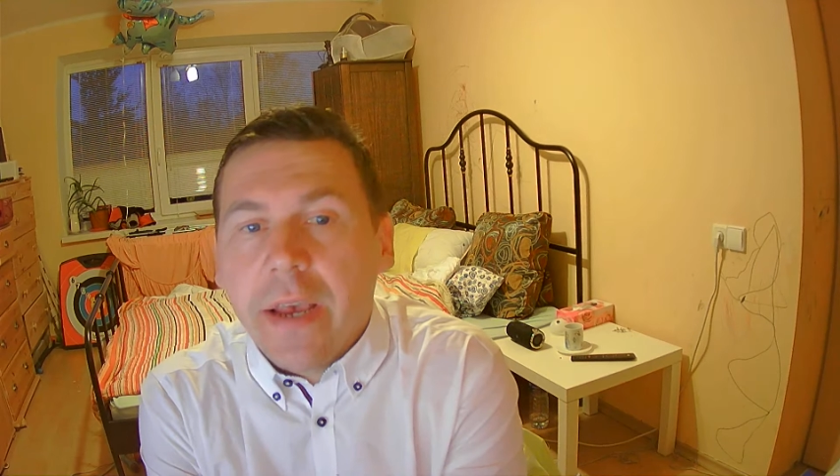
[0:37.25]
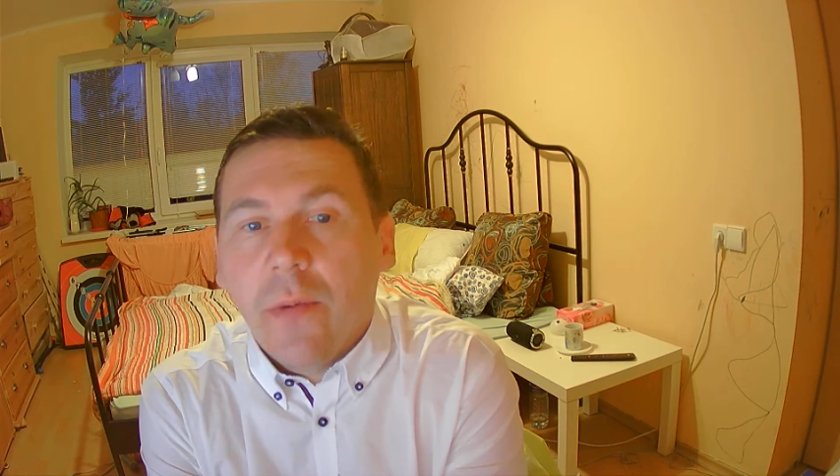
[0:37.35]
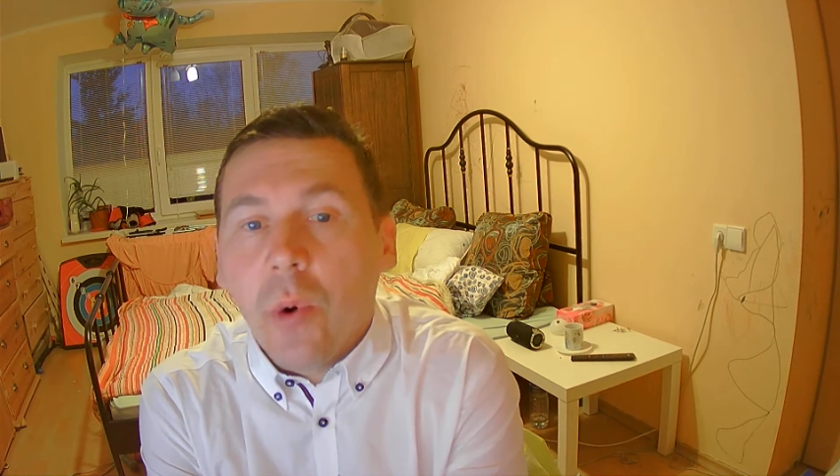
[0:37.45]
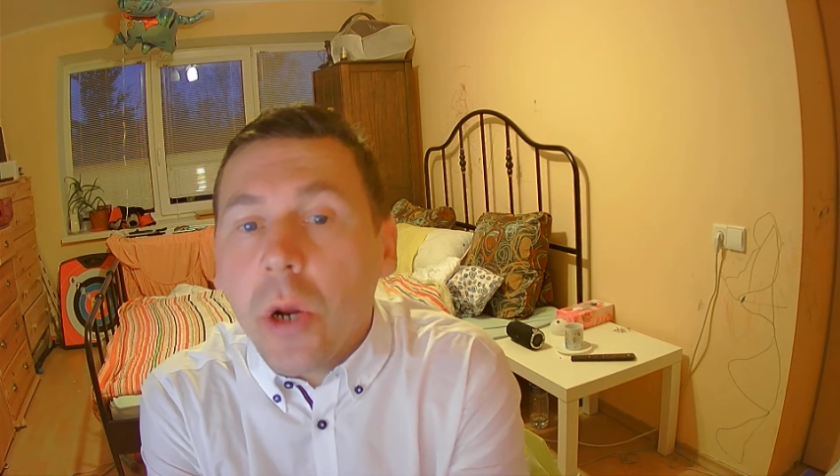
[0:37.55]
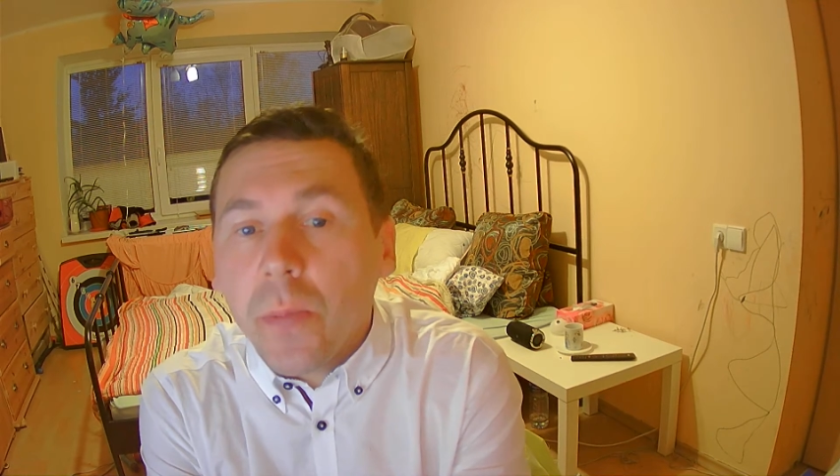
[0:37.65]

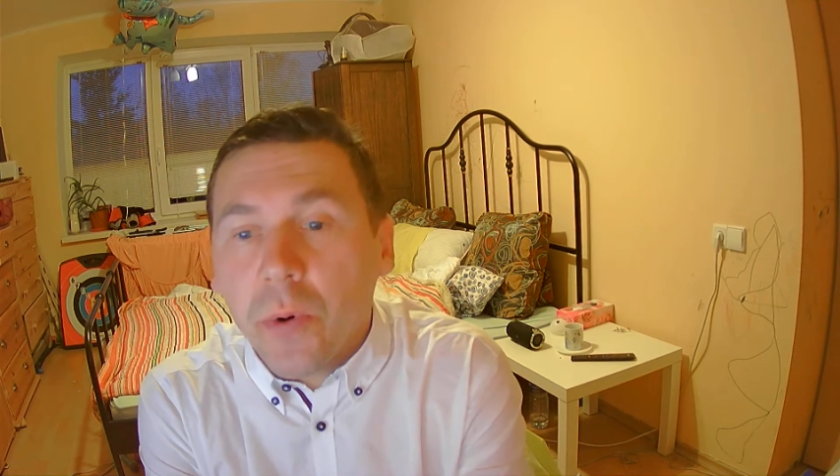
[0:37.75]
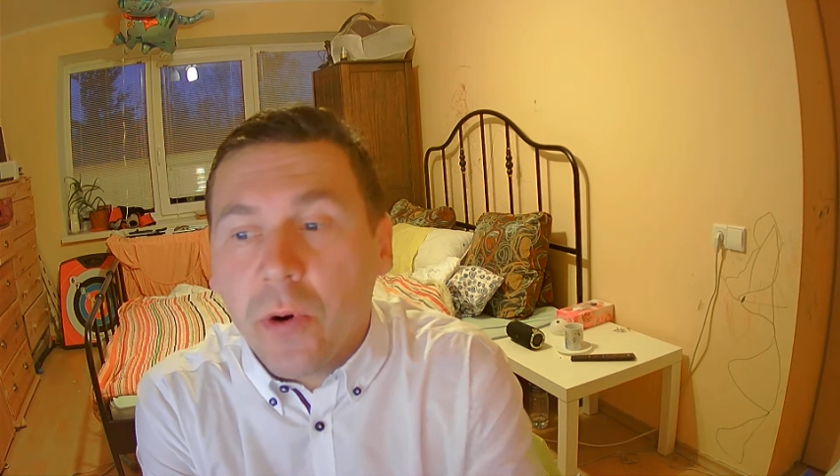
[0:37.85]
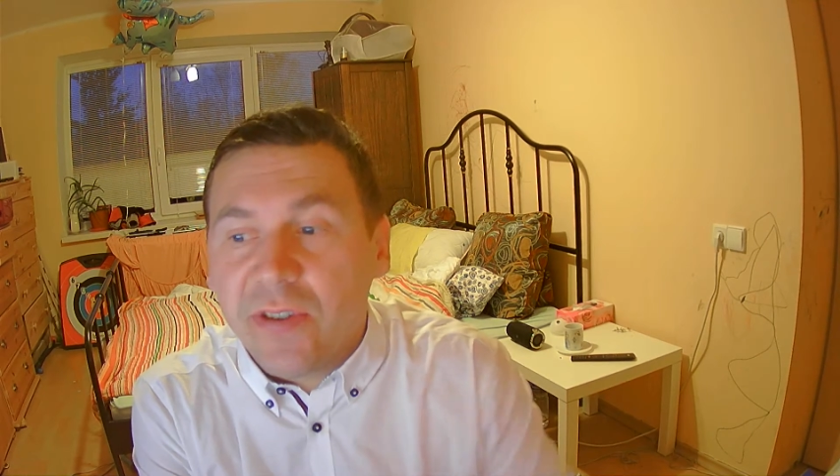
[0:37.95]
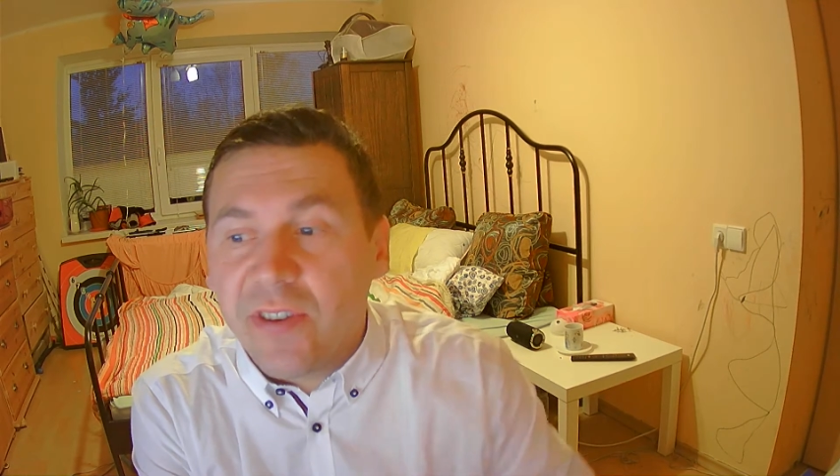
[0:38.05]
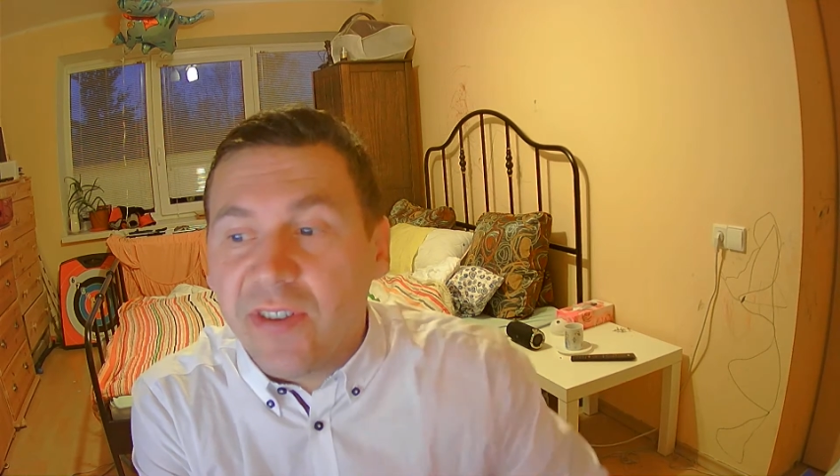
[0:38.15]
work
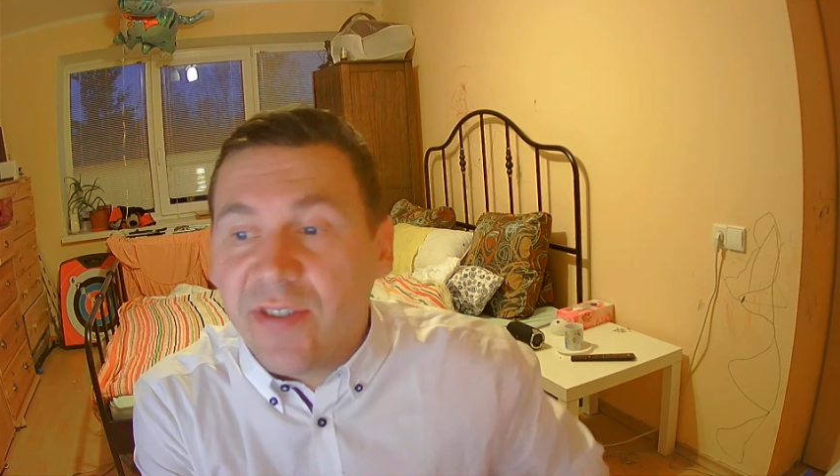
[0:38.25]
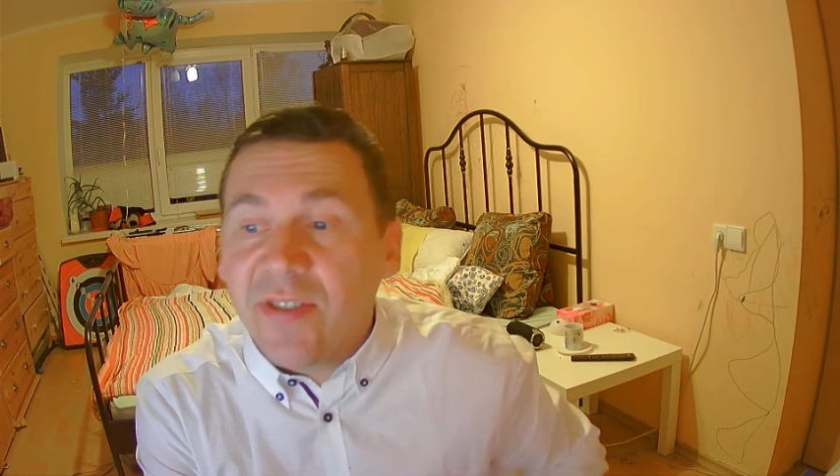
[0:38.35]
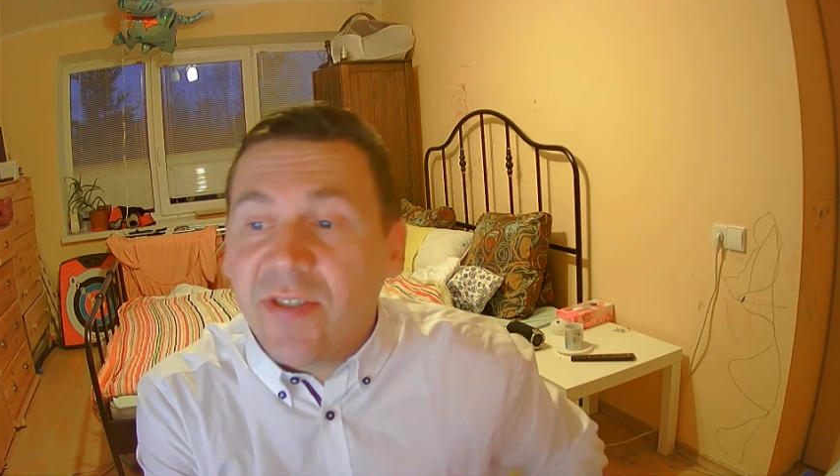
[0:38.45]
process is